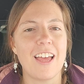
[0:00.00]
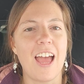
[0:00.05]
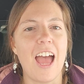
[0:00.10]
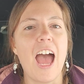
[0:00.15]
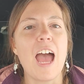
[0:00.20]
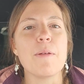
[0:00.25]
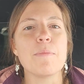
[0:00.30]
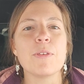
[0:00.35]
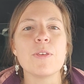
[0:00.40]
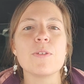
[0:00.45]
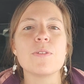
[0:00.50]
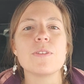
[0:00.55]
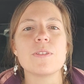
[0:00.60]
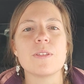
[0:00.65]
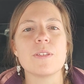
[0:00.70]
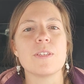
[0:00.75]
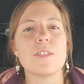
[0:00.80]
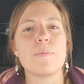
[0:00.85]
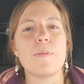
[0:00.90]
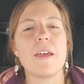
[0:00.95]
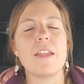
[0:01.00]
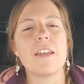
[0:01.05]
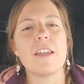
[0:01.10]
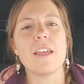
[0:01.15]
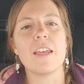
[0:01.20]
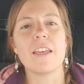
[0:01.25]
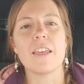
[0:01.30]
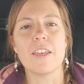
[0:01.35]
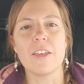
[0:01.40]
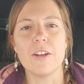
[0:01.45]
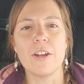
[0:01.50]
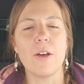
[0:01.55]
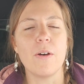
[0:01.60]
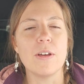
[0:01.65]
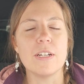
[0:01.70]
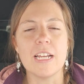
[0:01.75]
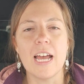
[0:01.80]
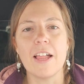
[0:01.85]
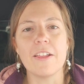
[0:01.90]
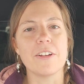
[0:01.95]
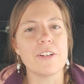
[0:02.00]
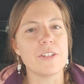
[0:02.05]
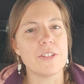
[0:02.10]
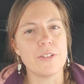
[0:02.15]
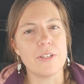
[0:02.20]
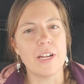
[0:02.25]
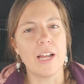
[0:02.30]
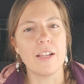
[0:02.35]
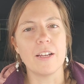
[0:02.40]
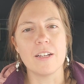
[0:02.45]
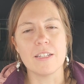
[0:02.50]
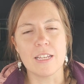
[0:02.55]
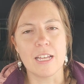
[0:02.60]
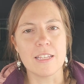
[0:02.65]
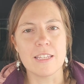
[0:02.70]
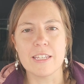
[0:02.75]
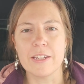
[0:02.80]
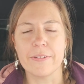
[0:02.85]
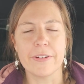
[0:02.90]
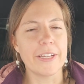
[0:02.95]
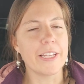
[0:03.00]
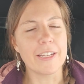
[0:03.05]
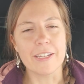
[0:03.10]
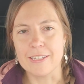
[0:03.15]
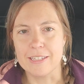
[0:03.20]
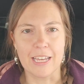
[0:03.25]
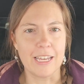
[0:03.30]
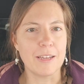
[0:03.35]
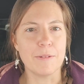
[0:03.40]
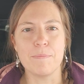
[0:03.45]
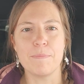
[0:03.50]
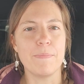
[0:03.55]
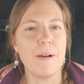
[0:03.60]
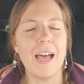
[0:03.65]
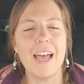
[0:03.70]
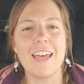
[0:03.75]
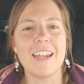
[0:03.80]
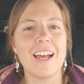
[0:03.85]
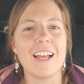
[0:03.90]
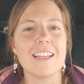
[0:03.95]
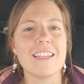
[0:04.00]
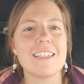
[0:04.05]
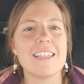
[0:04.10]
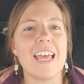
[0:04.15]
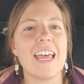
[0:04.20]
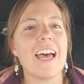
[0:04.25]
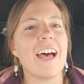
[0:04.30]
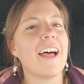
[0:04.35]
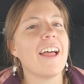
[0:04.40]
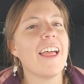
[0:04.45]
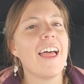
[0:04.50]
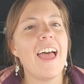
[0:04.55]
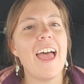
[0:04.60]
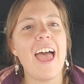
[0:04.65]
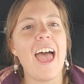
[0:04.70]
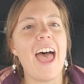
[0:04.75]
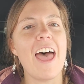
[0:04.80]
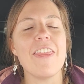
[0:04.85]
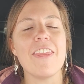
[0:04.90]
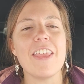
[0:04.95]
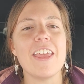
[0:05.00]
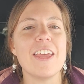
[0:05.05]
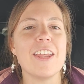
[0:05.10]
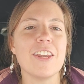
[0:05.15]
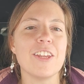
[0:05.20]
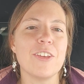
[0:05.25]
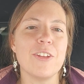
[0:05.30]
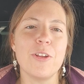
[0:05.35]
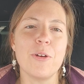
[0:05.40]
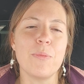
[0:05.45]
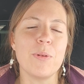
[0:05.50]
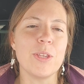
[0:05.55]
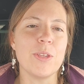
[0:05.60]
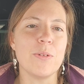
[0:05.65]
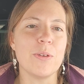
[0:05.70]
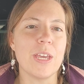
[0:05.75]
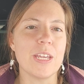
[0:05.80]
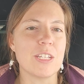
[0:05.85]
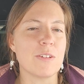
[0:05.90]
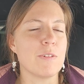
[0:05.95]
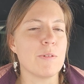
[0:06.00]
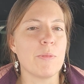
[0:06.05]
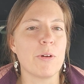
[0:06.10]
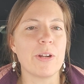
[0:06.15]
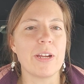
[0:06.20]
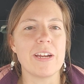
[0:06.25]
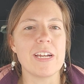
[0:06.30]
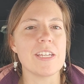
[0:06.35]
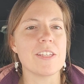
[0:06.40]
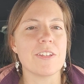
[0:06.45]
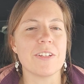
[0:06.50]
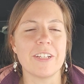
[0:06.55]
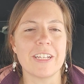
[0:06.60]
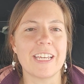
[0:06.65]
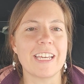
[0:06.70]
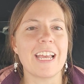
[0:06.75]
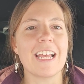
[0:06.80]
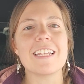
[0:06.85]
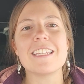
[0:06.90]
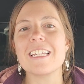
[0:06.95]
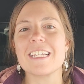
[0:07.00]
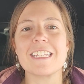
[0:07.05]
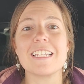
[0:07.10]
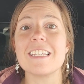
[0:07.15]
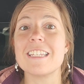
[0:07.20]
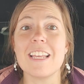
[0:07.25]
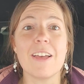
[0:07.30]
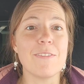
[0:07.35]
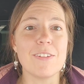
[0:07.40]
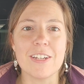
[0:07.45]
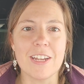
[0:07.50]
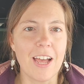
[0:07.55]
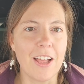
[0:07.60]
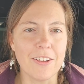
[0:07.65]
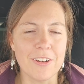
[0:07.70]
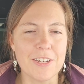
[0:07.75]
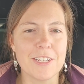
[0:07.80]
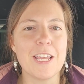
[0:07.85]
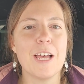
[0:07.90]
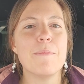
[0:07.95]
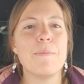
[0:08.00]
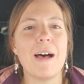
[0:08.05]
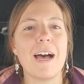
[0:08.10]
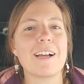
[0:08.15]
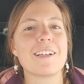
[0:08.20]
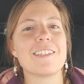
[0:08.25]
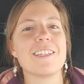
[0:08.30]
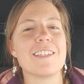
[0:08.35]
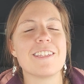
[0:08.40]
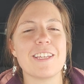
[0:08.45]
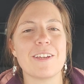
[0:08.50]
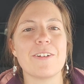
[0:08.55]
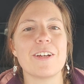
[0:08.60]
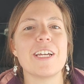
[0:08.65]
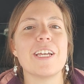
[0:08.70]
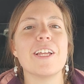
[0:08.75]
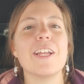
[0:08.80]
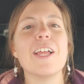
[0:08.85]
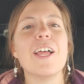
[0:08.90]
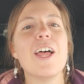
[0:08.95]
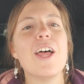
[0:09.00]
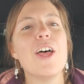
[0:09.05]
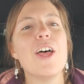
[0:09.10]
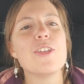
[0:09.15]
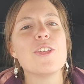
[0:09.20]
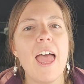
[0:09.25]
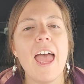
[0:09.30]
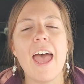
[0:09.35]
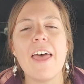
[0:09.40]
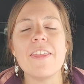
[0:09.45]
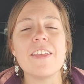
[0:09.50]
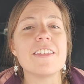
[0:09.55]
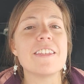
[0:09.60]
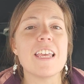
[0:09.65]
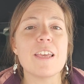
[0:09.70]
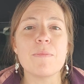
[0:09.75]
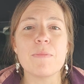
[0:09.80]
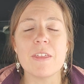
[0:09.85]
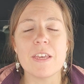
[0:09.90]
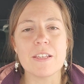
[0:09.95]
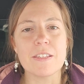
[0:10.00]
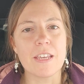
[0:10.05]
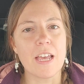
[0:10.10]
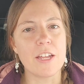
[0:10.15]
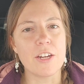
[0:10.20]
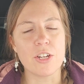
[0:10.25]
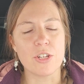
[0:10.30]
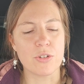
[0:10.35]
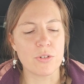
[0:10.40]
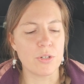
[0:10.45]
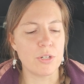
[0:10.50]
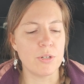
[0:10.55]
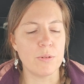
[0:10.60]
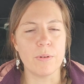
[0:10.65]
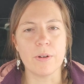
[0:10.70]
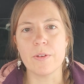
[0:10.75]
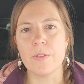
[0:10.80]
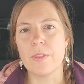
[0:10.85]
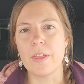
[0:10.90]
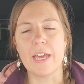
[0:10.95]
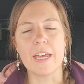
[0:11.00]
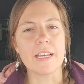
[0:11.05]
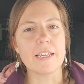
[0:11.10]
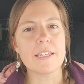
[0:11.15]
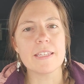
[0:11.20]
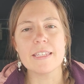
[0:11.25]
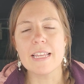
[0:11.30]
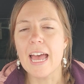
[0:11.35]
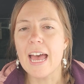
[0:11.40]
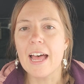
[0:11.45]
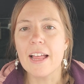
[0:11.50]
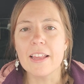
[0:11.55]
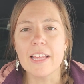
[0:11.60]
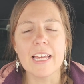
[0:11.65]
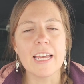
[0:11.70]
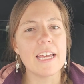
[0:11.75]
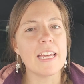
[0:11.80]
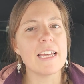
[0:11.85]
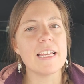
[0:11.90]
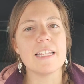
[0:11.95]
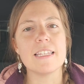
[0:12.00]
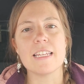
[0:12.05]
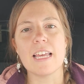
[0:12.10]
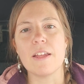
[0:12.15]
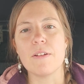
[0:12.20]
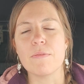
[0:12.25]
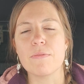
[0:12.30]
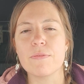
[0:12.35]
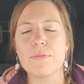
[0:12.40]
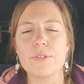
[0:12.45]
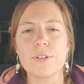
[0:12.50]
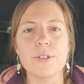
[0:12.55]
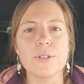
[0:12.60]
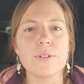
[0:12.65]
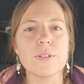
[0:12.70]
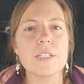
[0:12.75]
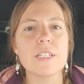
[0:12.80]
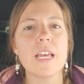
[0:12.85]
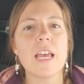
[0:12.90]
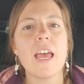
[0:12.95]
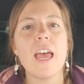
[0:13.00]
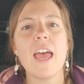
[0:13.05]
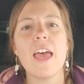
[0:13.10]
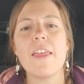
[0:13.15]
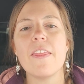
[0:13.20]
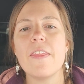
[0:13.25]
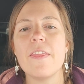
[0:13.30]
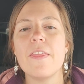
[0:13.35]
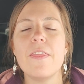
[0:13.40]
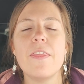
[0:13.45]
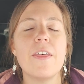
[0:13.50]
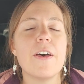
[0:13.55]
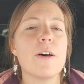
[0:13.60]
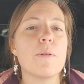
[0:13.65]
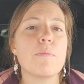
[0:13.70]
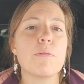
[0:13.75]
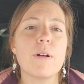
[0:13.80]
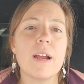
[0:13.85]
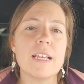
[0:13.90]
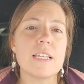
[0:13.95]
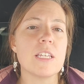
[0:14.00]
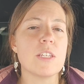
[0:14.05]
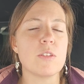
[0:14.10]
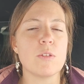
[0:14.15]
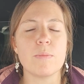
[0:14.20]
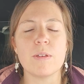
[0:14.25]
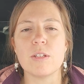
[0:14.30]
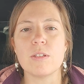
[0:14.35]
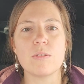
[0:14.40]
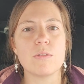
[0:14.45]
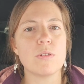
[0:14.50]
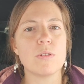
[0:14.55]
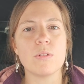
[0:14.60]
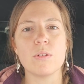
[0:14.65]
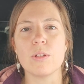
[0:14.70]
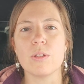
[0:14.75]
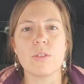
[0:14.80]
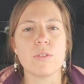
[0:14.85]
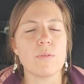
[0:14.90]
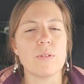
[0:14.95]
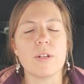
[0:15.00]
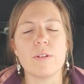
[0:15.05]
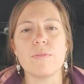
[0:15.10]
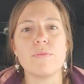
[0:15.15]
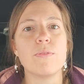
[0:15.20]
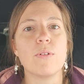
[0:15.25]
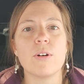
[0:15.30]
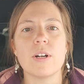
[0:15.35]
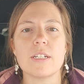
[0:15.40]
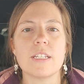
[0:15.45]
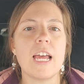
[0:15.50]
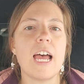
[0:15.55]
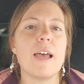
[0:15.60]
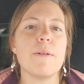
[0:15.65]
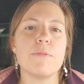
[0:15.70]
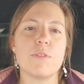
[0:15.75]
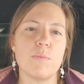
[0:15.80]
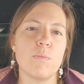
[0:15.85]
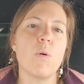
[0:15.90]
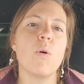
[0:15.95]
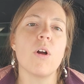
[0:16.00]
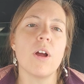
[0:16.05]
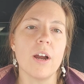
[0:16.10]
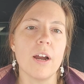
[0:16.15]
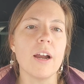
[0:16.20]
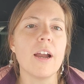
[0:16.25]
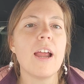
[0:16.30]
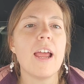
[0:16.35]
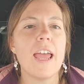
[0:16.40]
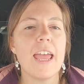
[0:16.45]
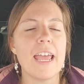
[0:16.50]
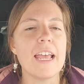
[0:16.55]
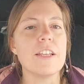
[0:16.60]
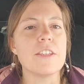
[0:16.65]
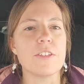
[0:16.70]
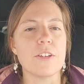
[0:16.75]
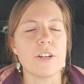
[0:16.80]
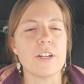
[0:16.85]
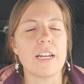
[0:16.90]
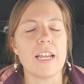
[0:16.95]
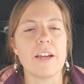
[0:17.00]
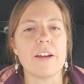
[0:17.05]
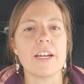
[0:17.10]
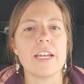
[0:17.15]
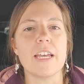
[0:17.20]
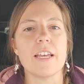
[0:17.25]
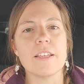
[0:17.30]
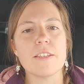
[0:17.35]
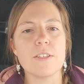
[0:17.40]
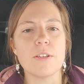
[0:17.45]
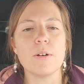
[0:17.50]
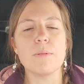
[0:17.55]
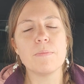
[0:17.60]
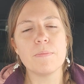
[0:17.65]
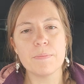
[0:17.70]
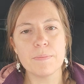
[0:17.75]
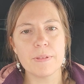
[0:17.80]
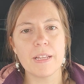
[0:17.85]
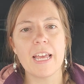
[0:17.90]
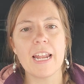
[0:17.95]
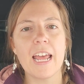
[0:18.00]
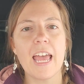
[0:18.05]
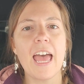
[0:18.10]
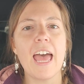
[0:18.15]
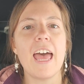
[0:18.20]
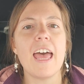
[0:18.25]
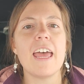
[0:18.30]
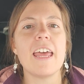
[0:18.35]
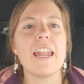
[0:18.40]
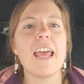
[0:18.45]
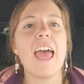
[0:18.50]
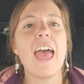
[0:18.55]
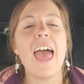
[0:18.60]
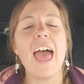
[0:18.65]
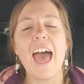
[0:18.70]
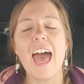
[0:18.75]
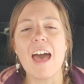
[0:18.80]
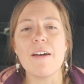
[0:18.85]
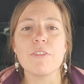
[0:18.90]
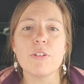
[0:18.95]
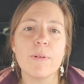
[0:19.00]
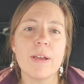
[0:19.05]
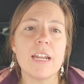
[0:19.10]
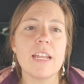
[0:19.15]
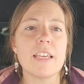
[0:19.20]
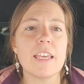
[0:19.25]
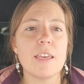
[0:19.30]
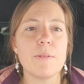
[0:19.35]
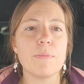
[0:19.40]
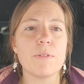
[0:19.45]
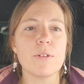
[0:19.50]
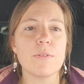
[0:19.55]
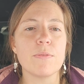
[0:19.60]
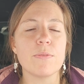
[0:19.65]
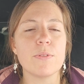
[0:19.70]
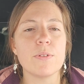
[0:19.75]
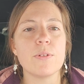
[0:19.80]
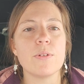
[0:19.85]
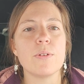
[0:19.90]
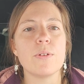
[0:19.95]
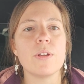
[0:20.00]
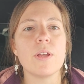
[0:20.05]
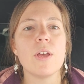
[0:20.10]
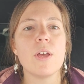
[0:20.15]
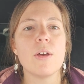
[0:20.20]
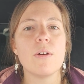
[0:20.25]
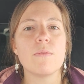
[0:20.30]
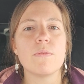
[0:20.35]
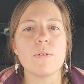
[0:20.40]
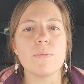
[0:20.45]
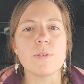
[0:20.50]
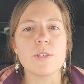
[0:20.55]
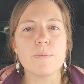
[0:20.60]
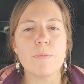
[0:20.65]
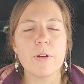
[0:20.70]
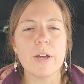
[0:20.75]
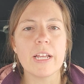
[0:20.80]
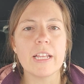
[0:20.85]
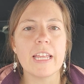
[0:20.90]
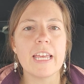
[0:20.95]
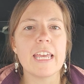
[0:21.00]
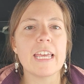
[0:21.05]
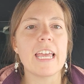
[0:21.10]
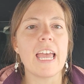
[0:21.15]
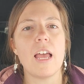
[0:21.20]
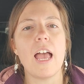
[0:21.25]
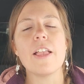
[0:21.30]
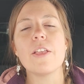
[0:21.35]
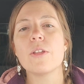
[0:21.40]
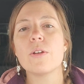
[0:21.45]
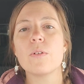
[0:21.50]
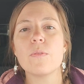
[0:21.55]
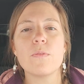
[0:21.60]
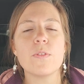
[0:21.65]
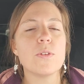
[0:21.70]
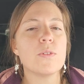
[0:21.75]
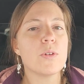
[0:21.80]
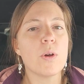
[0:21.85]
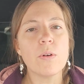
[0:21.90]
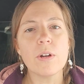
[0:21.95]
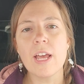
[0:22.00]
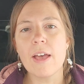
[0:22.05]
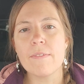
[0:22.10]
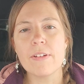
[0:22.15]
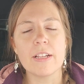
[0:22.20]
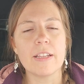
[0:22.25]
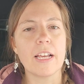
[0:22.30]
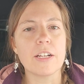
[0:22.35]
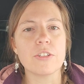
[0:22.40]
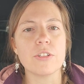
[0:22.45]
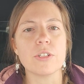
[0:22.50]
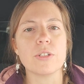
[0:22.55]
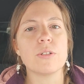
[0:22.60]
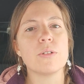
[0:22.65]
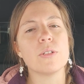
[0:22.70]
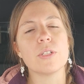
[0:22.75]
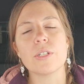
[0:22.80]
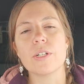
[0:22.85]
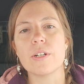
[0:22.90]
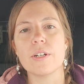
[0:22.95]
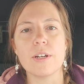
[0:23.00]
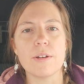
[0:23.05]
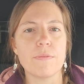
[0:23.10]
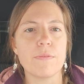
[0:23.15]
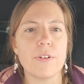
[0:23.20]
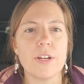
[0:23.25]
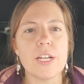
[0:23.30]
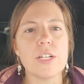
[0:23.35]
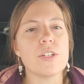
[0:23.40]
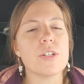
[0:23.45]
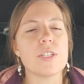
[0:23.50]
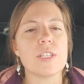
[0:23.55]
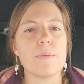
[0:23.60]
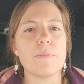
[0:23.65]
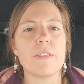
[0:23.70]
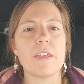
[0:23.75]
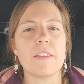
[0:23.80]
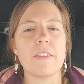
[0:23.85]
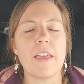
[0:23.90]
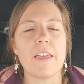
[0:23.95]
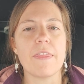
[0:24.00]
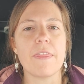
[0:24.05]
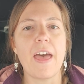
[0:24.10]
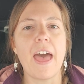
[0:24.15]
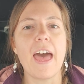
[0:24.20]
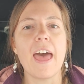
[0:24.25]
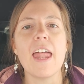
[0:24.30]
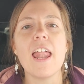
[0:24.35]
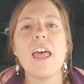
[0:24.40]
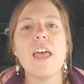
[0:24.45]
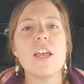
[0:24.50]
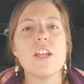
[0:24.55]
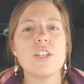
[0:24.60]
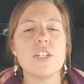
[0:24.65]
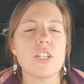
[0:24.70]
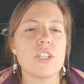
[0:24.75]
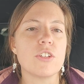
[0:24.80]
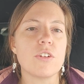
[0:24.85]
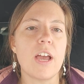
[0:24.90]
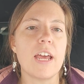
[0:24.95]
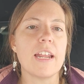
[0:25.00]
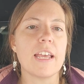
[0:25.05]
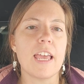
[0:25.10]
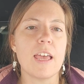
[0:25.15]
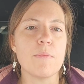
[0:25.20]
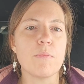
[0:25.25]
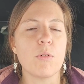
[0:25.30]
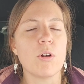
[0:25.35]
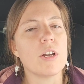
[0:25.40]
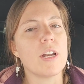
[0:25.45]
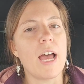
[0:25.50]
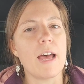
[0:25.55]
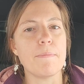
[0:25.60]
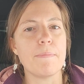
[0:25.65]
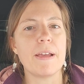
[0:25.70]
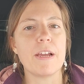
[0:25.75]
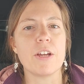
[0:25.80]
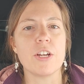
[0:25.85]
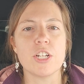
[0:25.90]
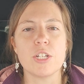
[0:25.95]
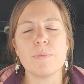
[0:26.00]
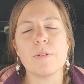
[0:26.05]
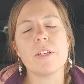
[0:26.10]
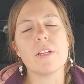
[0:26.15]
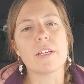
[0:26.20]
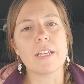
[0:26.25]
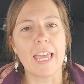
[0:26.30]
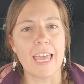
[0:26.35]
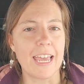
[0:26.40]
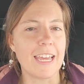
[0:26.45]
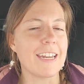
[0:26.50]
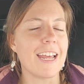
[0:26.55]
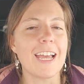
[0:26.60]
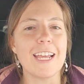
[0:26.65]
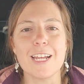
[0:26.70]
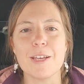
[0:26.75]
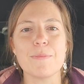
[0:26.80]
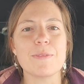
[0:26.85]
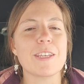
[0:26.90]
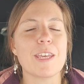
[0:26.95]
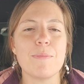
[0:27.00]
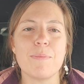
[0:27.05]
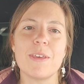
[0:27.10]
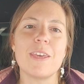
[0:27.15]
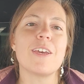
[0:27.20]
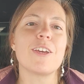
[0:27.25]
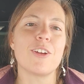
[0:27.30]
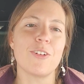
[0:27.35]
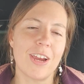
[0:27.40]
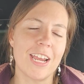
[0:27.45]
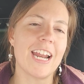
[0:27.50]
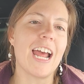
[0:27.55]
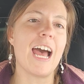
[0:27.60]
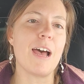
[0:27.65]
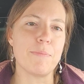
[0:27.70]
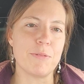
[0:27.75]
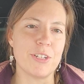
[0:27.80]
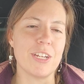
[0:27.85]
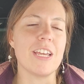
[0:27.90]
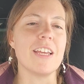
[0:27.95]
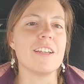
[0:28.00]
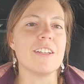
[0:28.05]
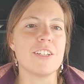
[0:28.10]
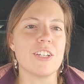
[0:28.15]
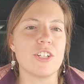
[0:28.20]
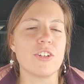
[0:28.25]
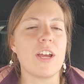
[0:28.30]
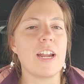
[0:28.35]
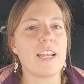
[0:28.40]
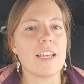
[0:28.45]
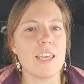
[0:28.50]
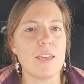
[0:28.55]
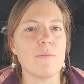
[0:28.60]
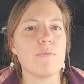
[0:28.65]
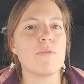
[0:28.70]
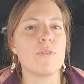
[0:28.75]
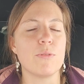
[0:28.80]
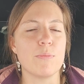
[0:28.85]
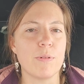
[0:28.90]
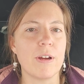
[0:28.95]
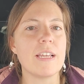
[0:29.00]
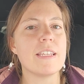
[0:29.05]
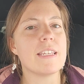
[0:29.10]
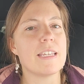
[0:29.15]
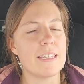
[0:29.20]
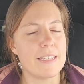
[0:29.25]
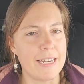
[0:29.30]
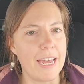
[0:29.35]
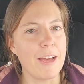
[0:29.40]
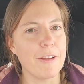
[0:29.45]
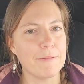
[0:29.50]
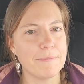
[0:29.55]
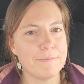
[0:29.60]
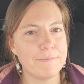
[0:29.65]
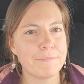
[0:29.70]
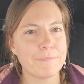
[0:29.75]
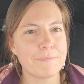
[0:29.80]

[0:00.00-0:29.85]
I'm used to spending, $1 to $2 on cereal because I buy it on sale. And then, when you get to remote areas, you're looking at $6 to $7 a box of cereal. And the same thing's kind of true with like salads and fruit. The prices will be 2 to 3 to 4 times more in certain areas. So plan ahead, have a way to keep your food from spoiling. And if you don't have an electric cooler or a fridge or something like that, just try to get more non-perishable canned items can be a great option to try to keep food prices down.